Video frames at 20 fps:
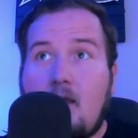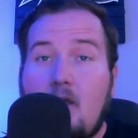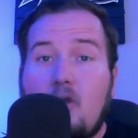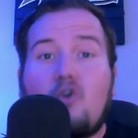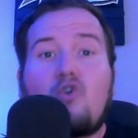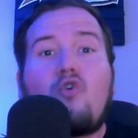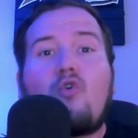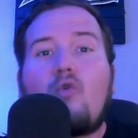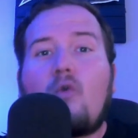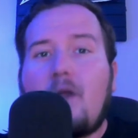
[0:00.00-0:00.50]

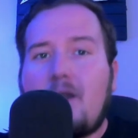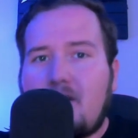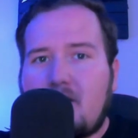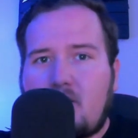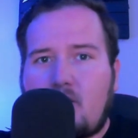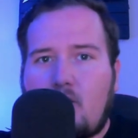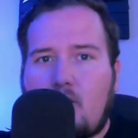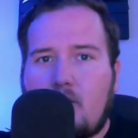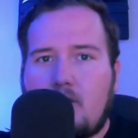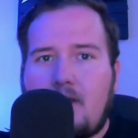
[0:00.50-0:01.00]

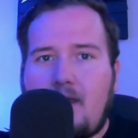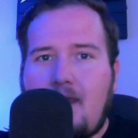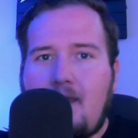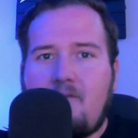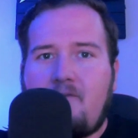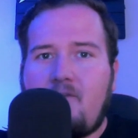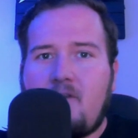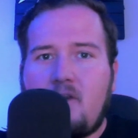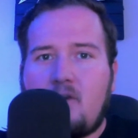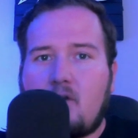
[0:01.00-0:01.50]
critical if
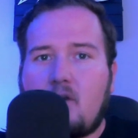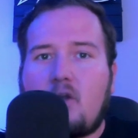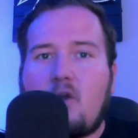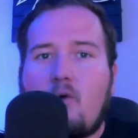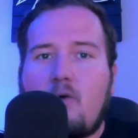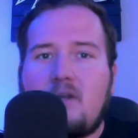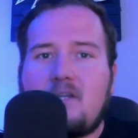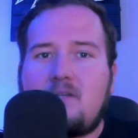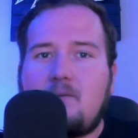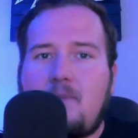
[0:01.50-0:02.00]
you're
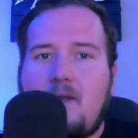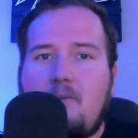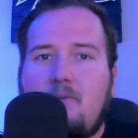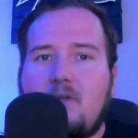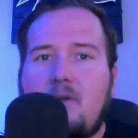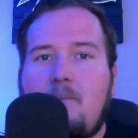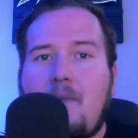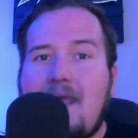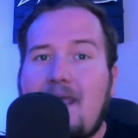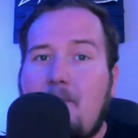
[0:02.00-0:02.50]
going to be able
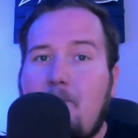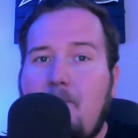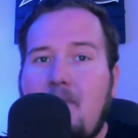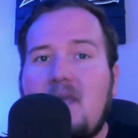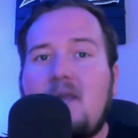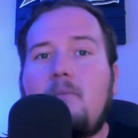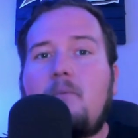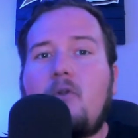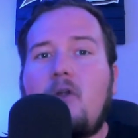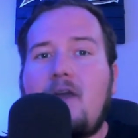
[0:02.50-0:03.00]
to make
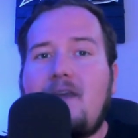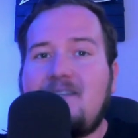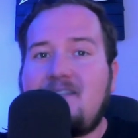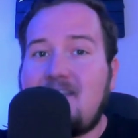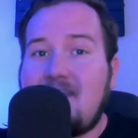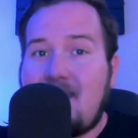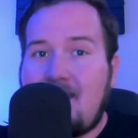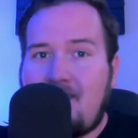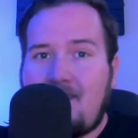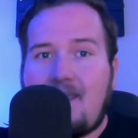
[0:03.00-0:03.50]
big plays
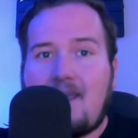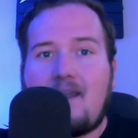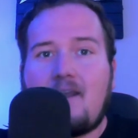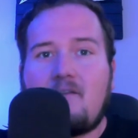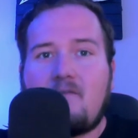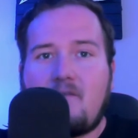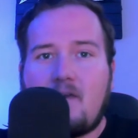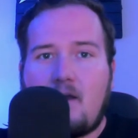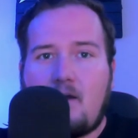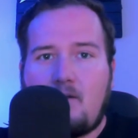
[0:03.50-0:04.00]
in the
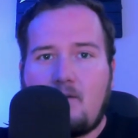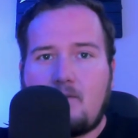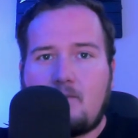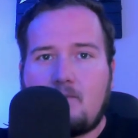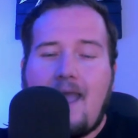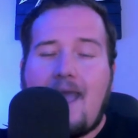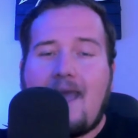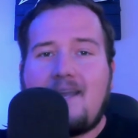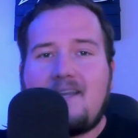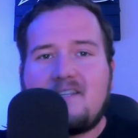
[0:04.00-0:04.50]
NFL.
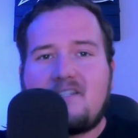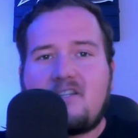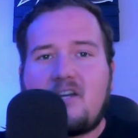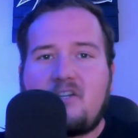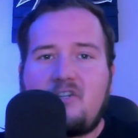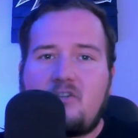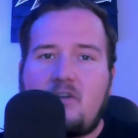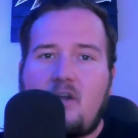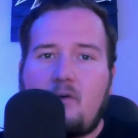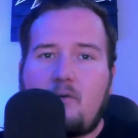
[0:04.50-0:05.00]
And his
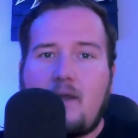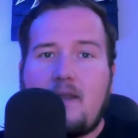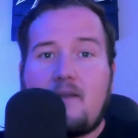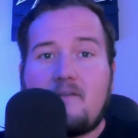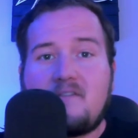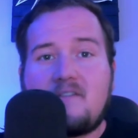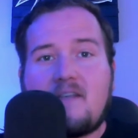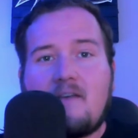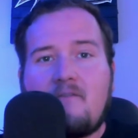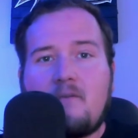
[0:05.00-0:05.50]
touchdown rate of
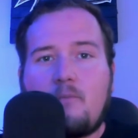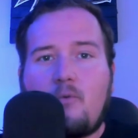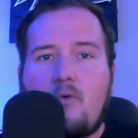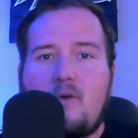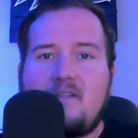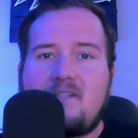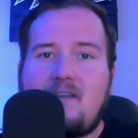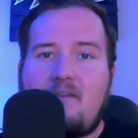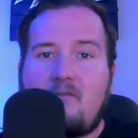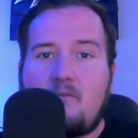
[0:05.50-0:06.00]

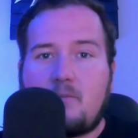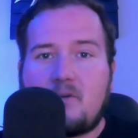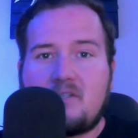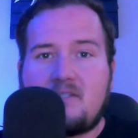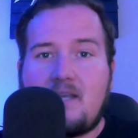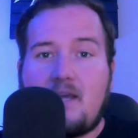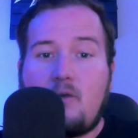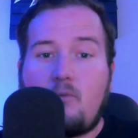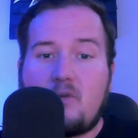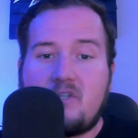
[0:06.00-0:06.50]

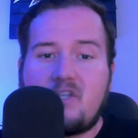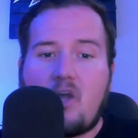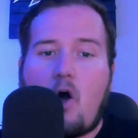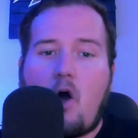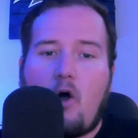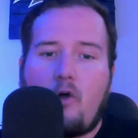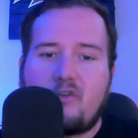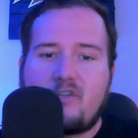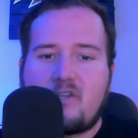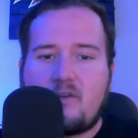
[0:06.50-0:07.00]
7.7% was
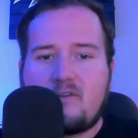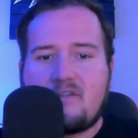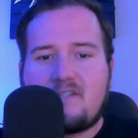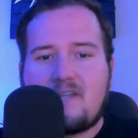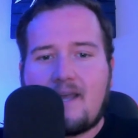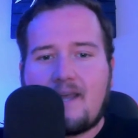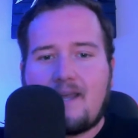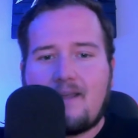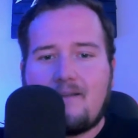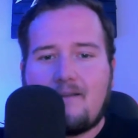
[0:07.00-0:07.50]
also
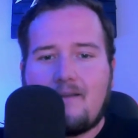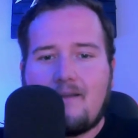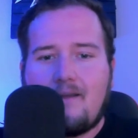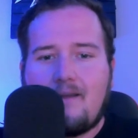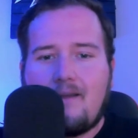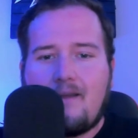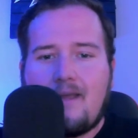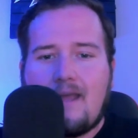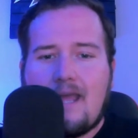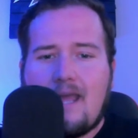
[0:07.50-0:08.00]
second.
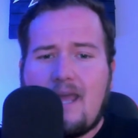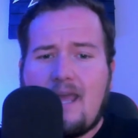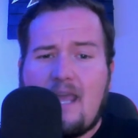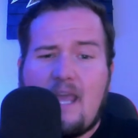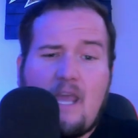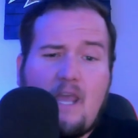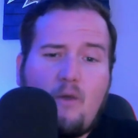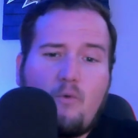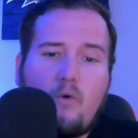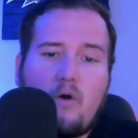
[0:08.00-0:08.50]

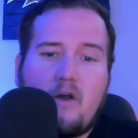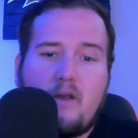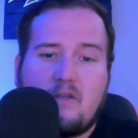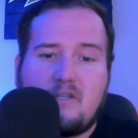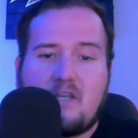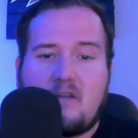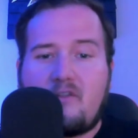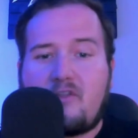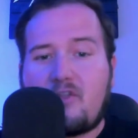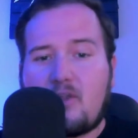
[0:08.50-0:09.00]
He was
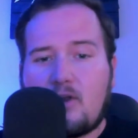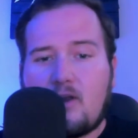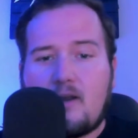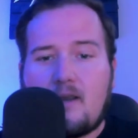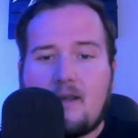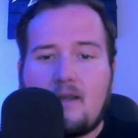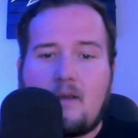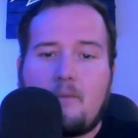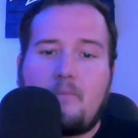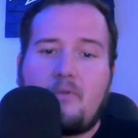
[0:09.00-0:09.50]
third
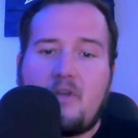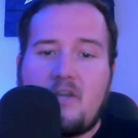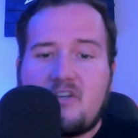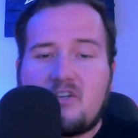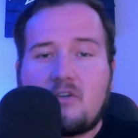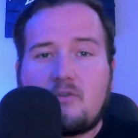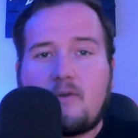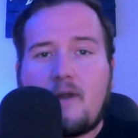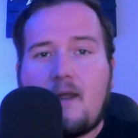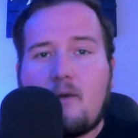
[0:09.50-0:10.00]
in
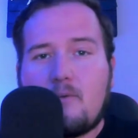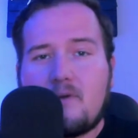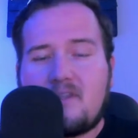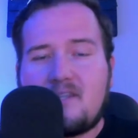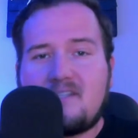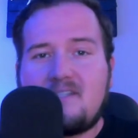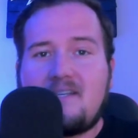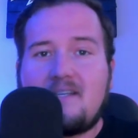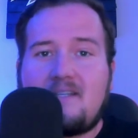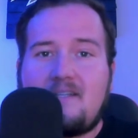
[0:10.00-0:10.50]
completion rate with a
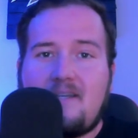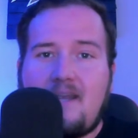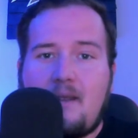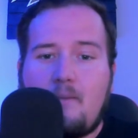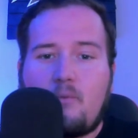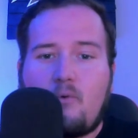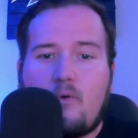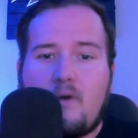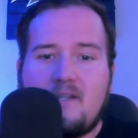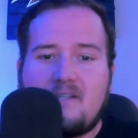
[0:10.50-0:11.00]

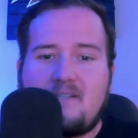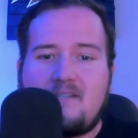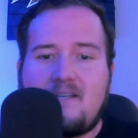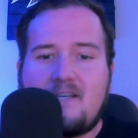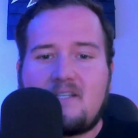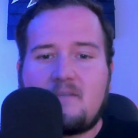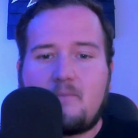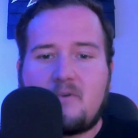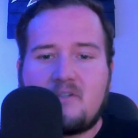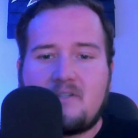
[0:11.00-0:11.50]

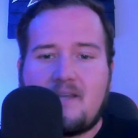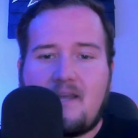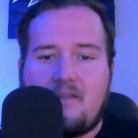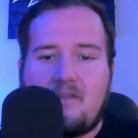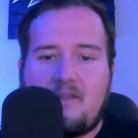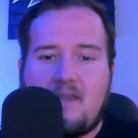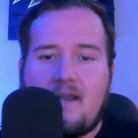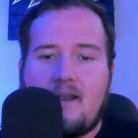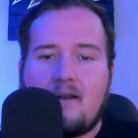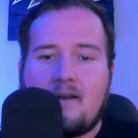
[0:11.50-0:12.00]
68.6%
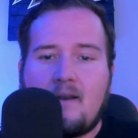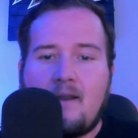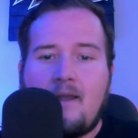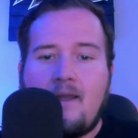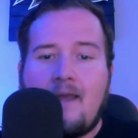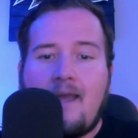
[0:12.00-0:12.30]
there,